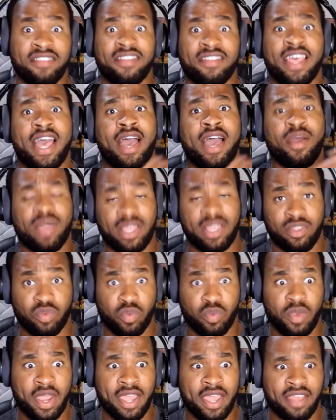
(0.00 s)
how it
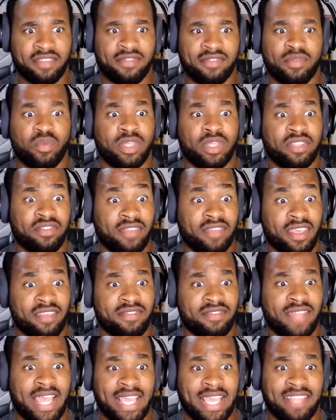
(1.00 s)
works, which
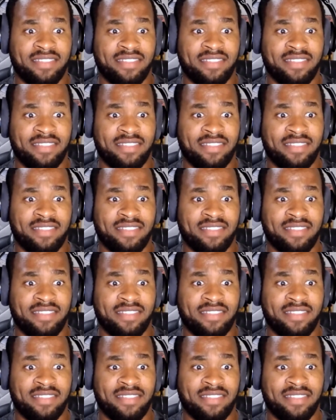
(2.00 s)
says that it